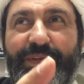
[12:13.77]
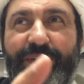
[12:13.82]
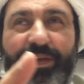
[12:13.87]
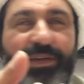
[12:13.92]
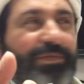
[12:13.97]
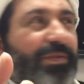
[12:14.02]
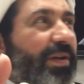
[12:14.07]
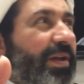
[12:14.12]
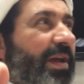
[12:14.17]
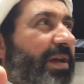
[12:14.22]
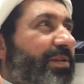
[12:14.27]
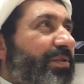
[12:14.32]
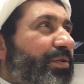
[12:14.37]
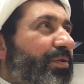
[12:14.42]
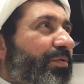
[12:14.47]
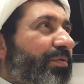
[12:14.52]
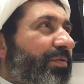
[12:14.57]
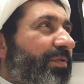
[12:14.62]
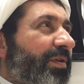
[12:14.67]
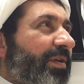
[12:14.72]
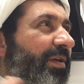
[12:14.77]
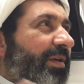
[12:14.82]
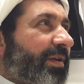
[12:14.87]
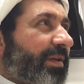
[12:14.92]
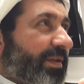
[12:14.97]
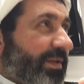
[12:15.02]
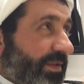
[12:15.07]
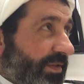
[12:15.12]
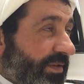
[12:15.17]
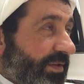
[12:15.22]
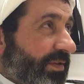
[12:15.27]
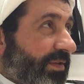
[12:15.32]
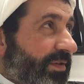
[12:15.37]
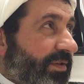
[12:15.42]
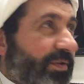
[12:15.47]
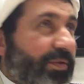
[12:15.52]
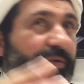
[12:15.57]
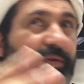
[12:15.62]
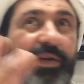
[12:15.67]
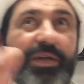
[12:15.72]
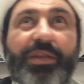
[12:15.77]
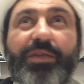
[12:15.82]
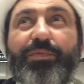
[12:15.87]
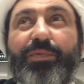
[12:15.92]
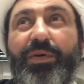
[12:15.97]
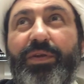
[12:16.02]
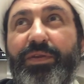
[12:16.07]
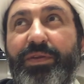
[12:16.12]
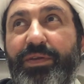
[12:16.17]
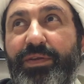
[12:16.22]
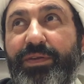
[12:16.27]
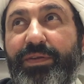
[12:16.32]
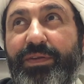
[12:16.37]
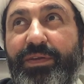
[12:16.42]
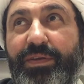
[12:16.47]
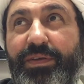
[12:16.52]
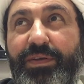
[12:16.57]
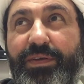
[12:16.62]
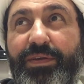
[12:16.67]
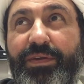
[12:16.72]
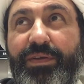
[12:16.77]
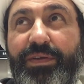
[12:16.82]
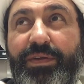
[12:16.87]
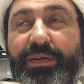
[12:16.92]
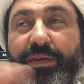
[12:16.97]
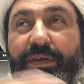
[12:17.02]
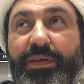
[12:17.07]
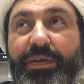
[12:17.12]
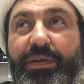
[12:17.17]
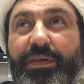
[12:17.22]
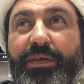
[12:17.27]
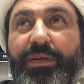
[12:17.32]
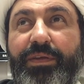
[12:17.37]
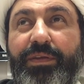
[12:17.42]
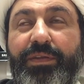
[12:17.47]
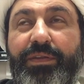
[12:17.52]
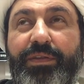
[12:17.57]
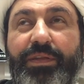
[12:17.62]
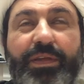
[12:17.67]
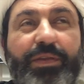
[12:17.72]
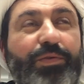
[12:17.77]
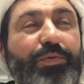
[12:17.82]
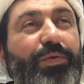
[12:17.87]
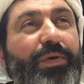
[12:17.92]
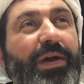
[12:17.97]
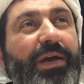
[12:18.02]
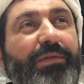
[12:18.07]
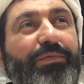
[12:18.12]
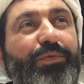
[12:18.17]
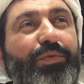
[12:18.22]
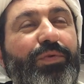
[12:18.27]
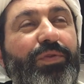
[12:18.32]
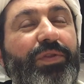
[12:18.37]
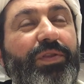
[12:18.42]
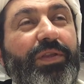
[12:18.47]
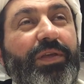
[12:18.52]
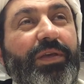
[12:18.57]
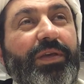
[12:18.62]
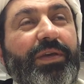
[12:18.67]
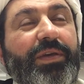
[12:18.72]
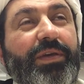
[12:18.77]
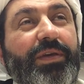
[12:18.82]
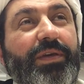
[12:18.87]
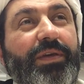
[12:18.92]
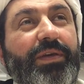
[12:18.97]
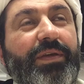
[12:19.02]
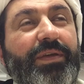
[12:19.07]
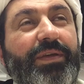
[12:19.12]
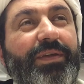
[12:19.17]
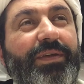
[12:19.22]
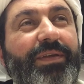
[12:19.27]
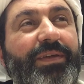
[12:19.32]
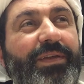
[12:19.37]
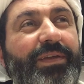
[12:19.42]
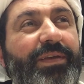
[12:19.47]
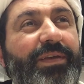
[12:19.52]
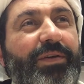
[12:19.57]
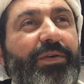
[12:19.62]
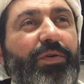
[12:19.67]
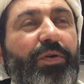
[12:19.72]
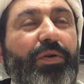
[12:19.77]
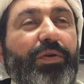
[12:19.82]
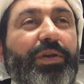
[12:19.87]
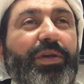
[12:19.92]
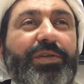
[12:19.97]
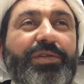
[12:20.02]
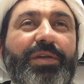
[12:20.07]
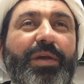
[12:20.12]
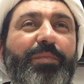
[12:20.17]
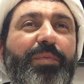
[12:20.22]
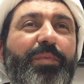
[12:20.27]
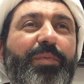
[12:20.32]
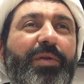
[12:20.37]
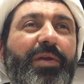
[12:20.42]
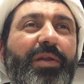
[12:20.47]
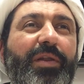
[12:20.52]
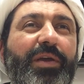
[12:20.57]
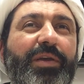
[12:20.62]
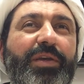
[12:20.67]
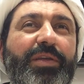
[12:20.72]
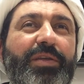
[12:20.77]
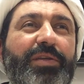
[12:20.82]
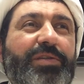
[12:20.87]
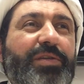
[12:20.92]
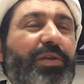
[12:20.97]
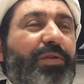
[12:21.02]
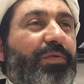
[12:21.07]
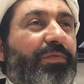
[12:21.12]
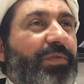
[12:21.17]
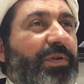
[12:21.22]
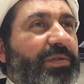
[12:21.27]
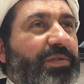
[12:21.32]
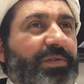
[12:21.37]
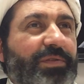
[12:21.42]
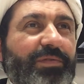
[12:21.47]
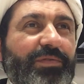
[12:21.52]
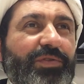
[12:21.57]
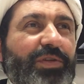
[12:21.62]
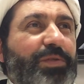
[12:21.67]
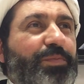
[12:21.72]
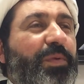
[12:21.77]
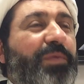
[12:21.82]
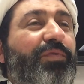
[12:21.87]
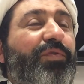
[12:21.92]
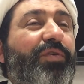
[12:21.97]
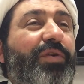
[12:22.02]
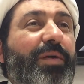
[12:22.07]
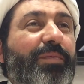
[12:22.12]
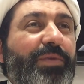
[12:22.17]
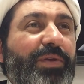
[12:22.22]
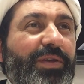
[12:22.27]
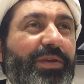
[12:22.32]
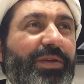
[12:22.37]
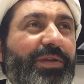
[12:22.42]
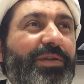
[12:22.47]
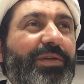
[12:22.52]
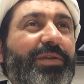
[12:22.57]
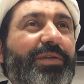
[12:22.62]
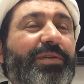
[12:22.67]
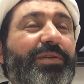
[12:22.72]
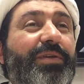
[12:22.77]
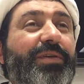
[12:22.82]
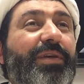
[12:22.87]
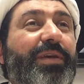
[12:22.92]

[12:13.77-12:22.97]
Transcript: If I ask you or anyone, then you have to think okay some people are lucky they say no was just before coming here